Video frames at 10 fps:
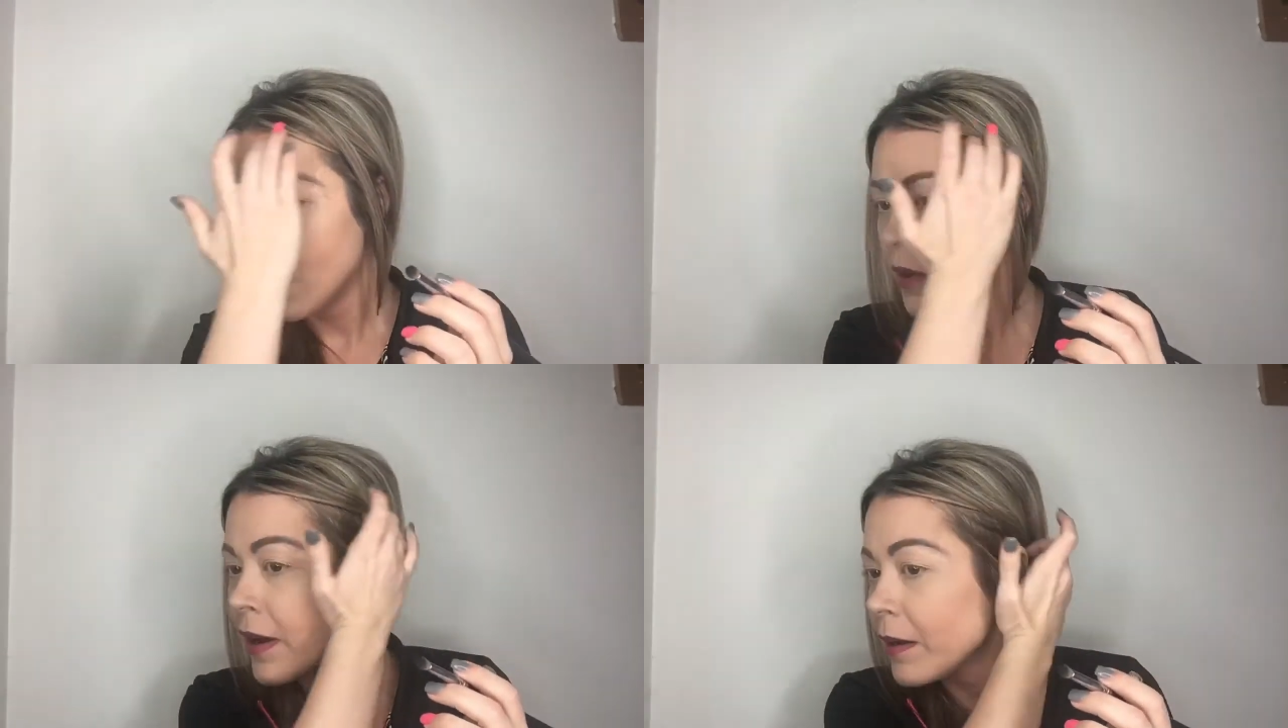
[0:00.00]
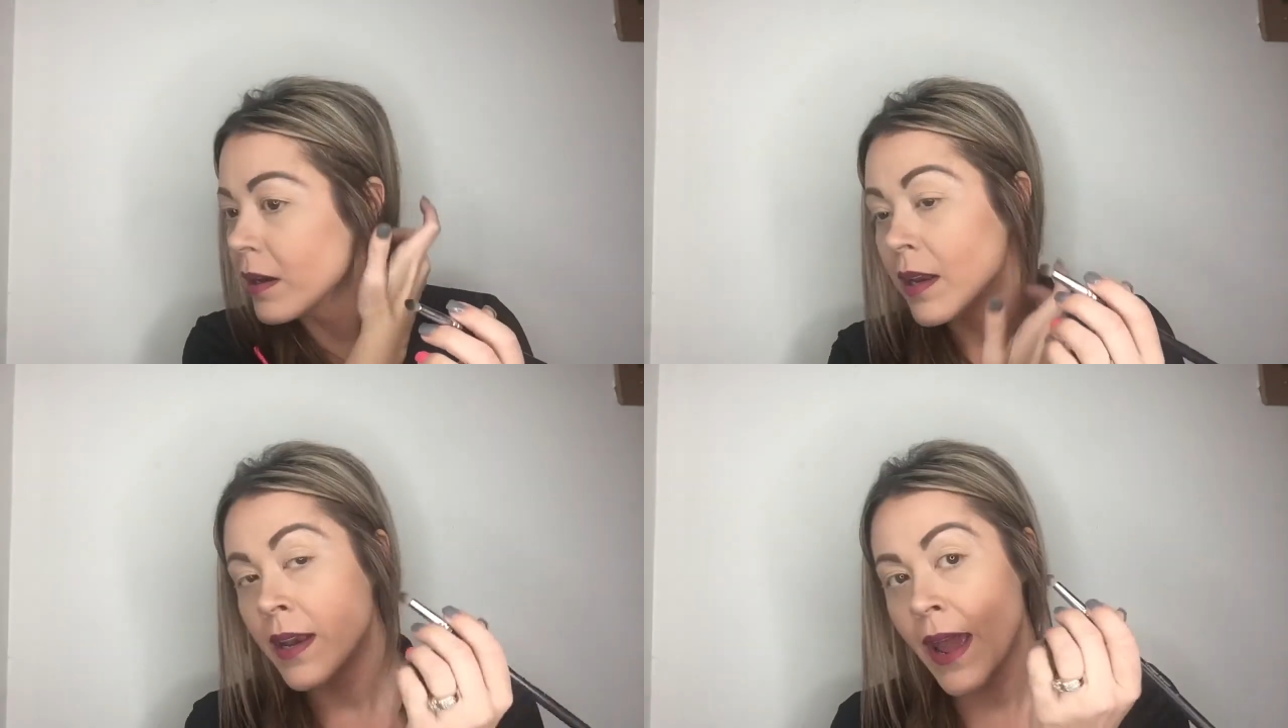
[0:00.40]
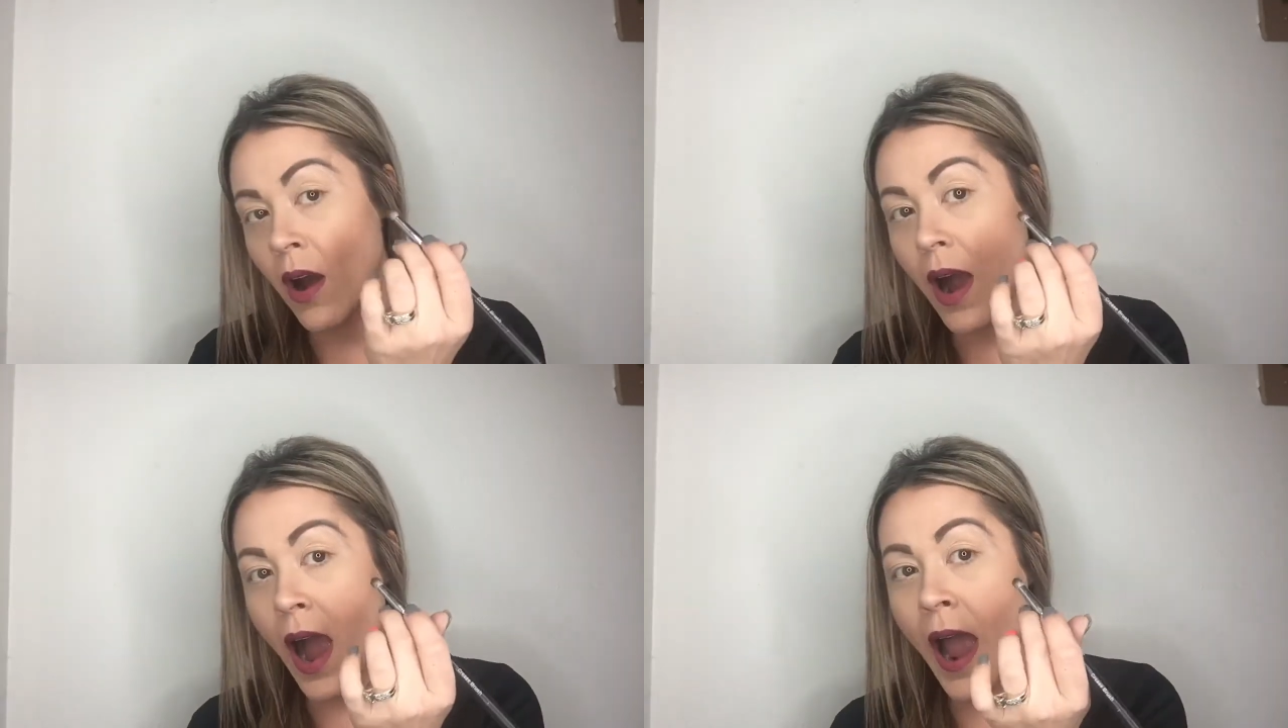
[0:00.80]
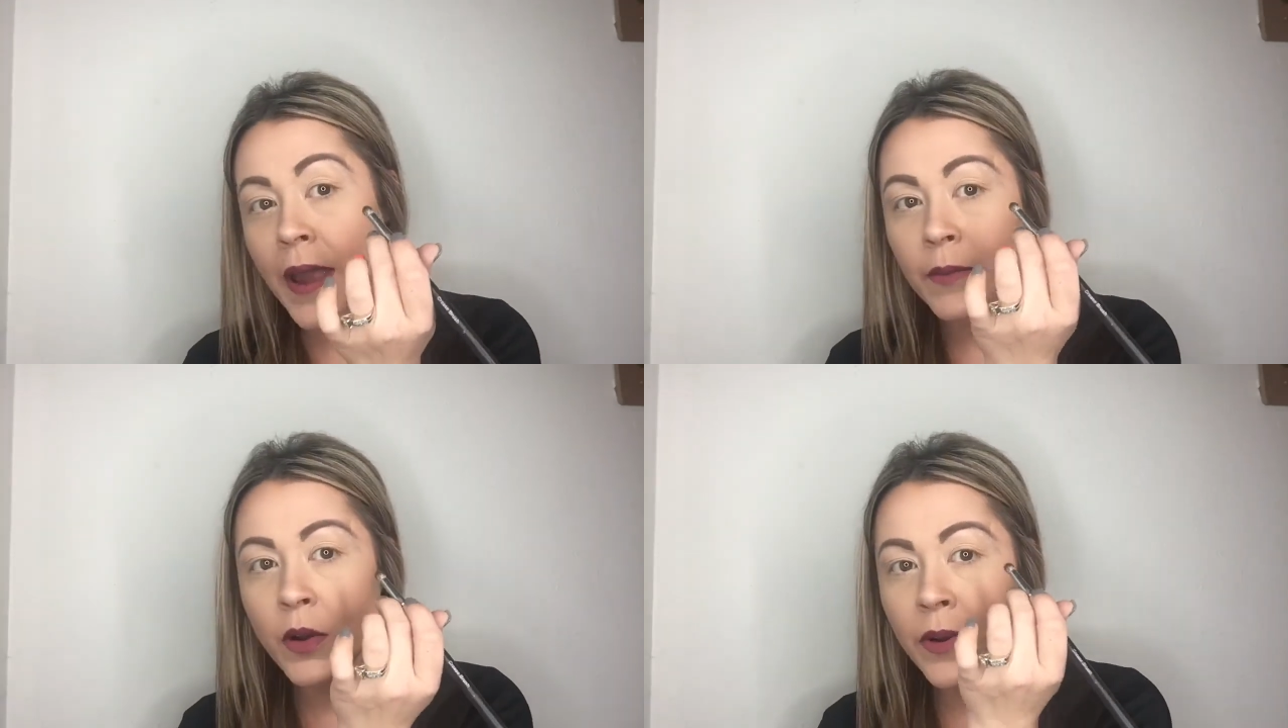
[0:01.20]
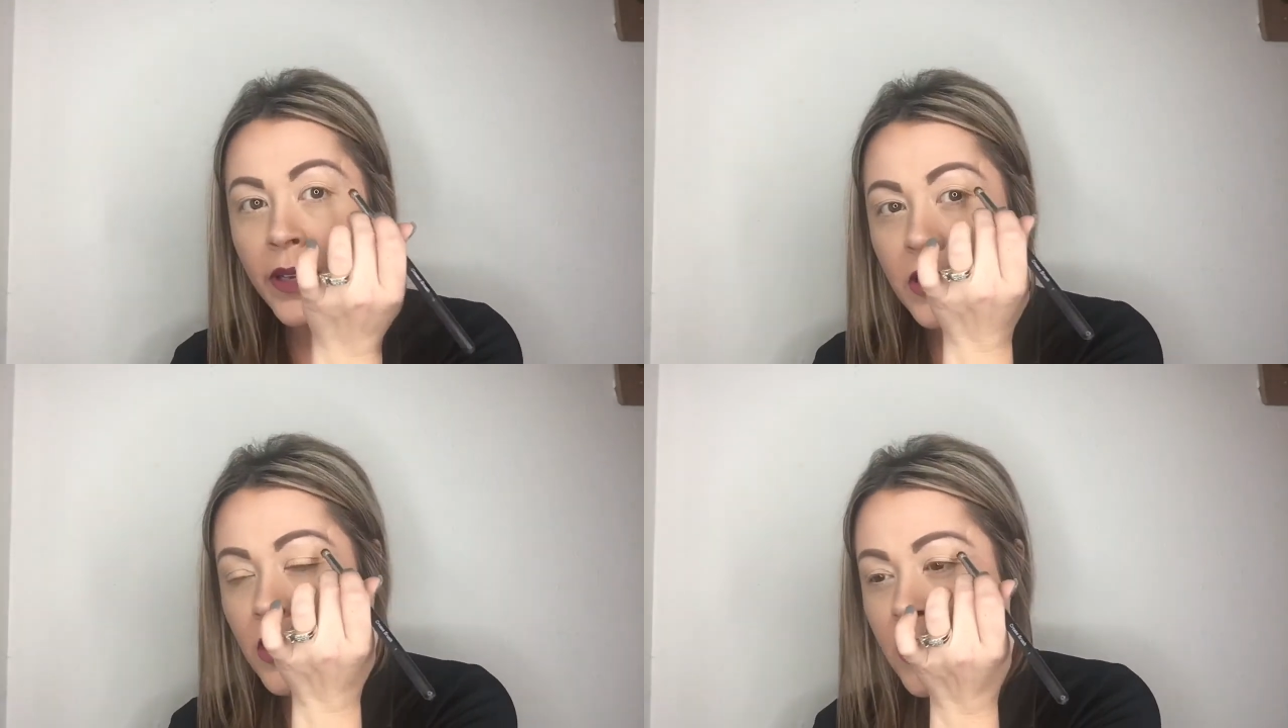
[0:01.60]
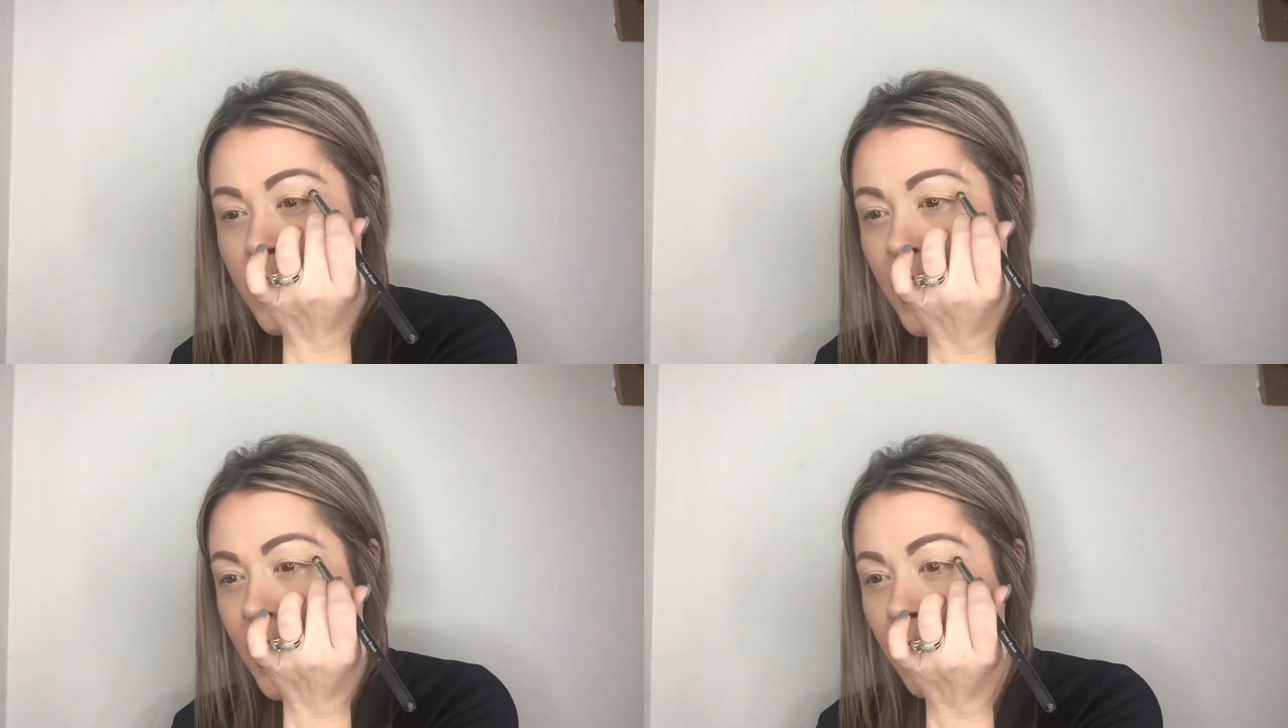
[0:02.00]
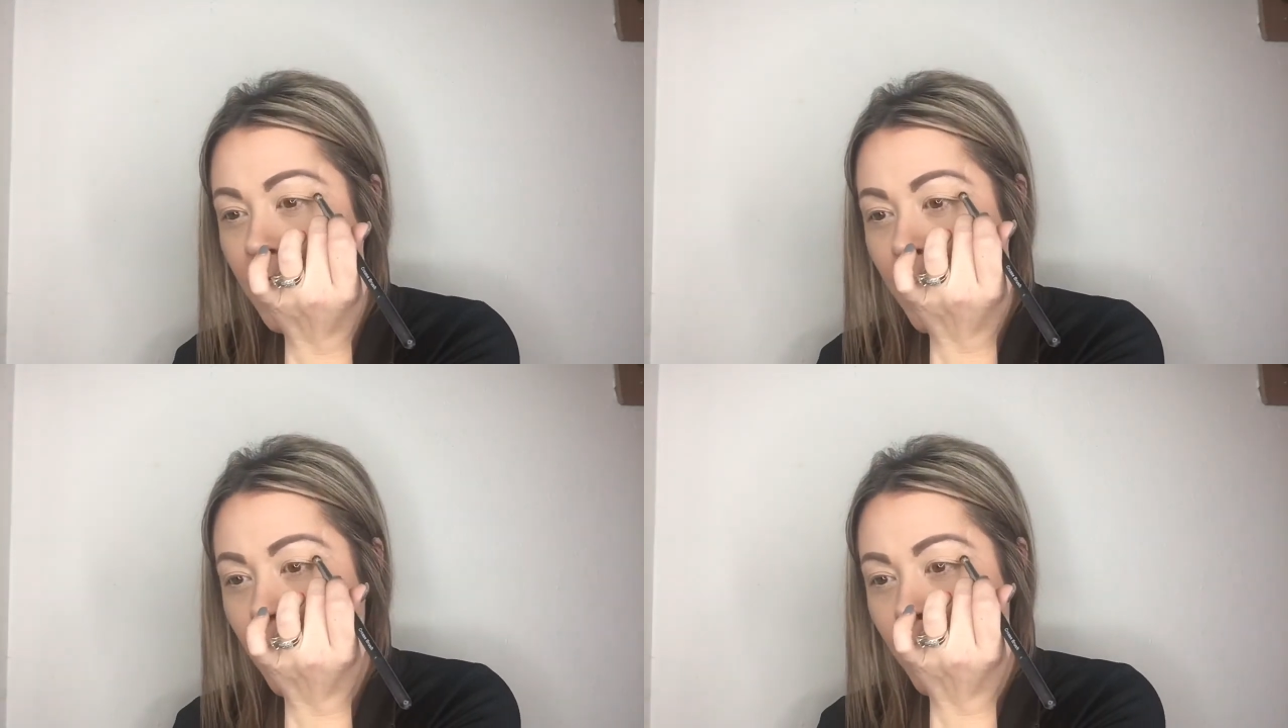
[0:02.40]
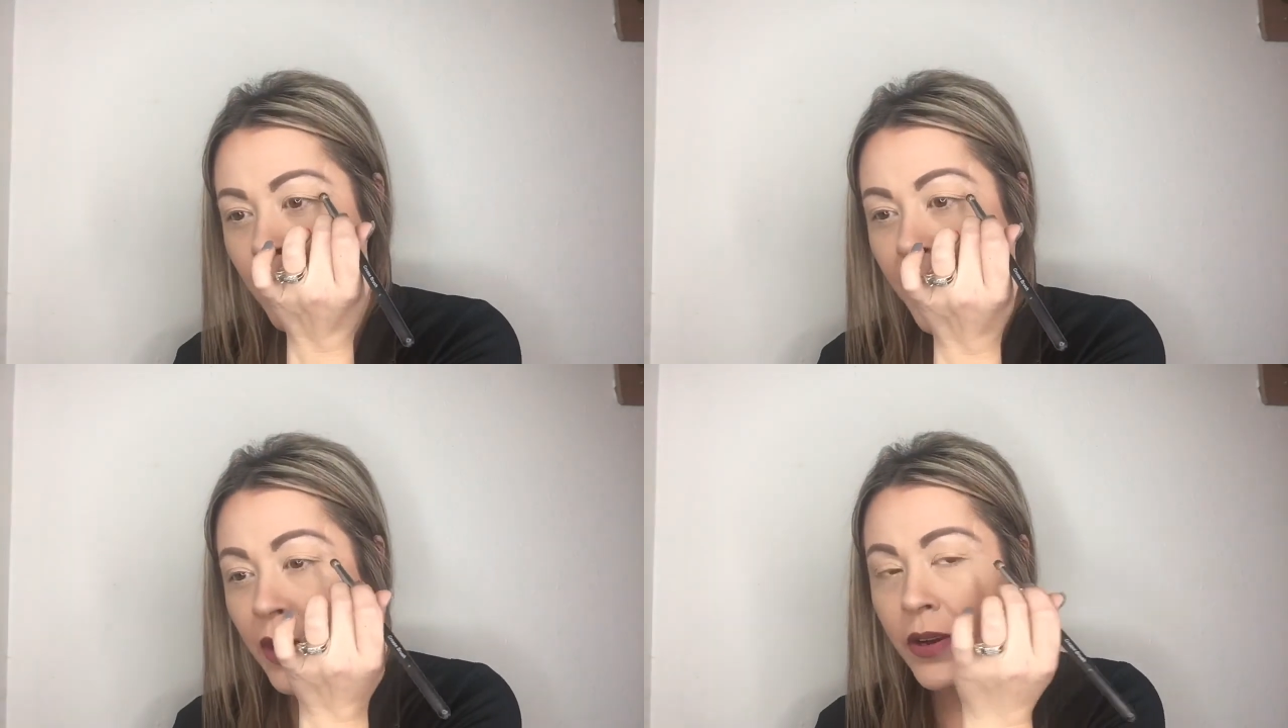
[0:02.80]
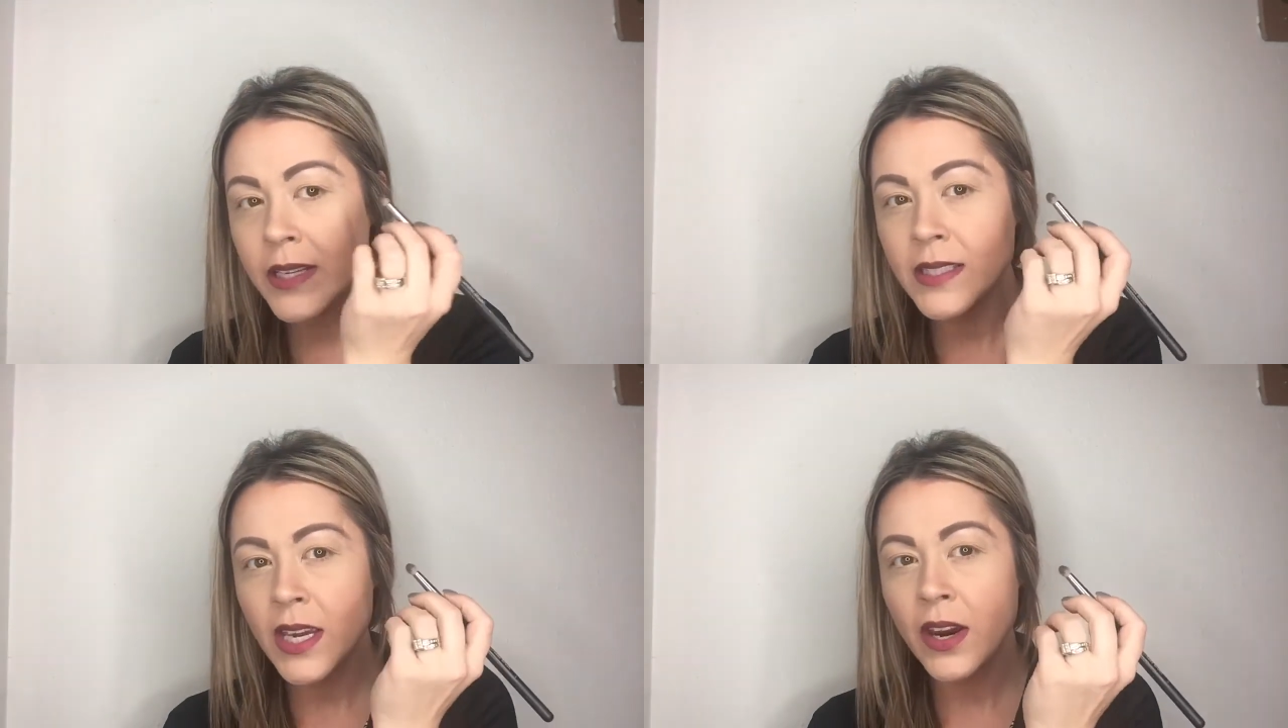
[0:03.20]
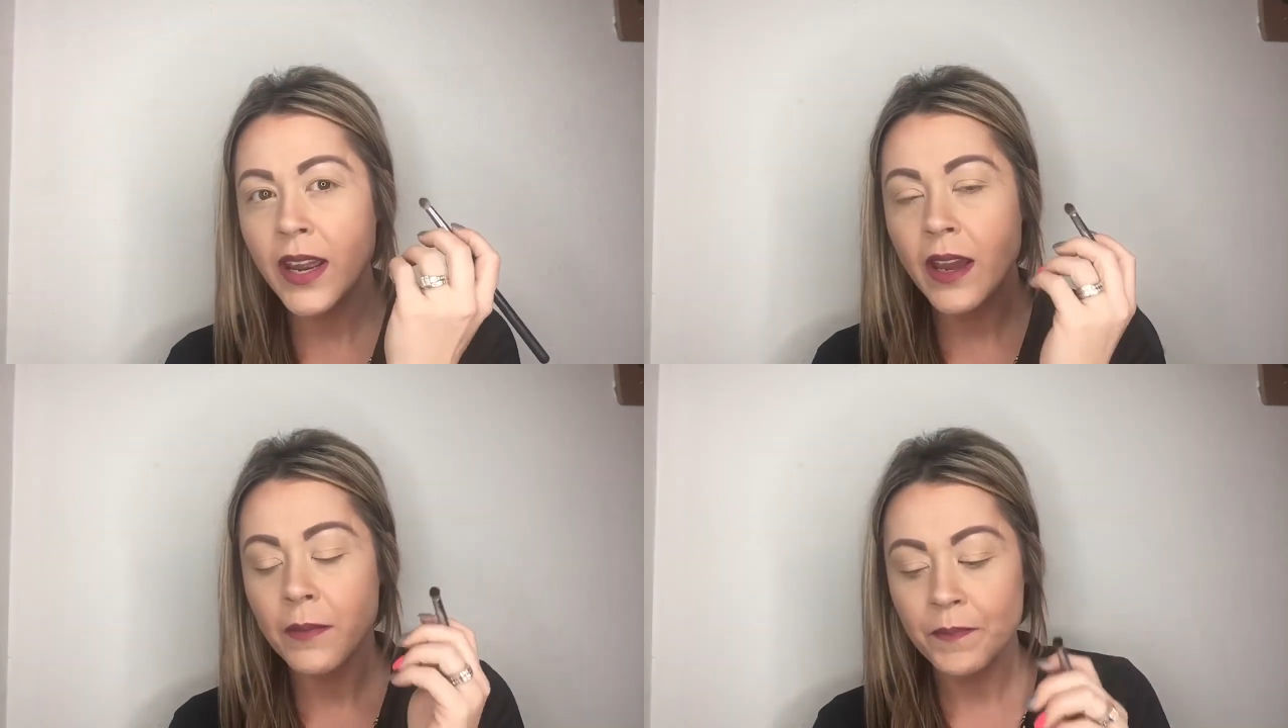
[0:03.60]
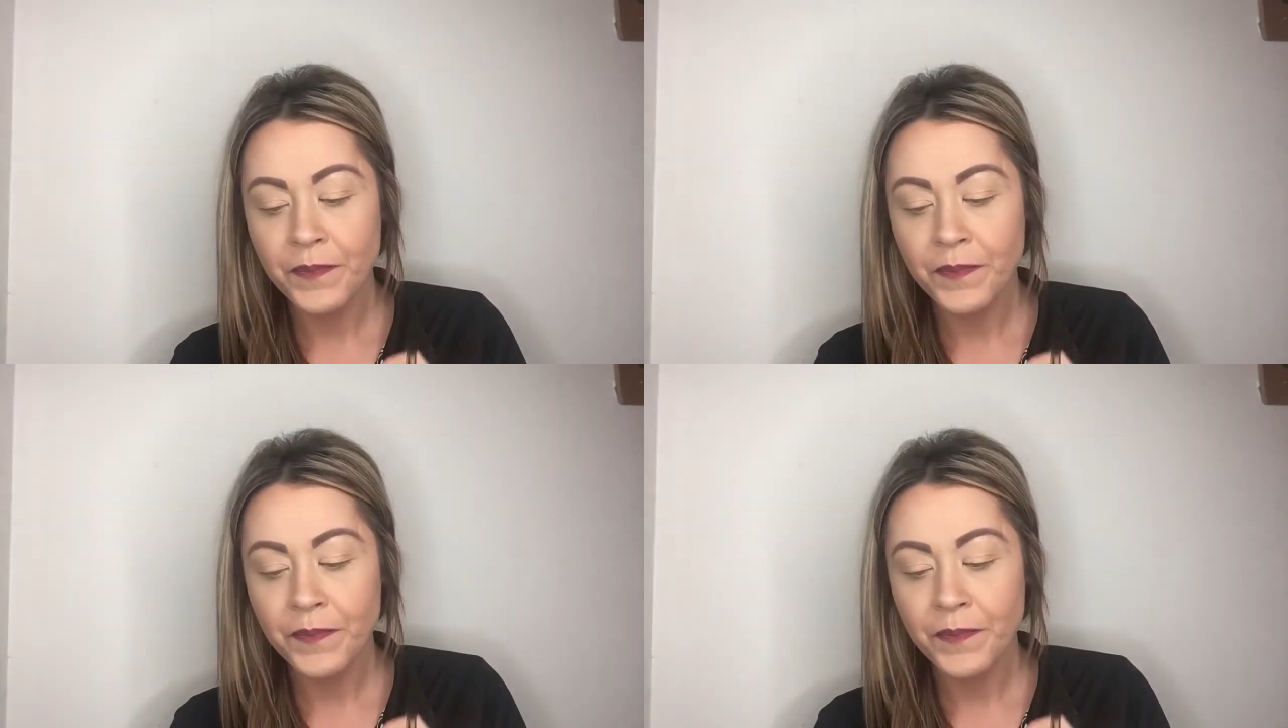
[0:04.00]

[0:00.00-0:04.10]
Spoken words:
Okay, now I am going to just hit my crease area.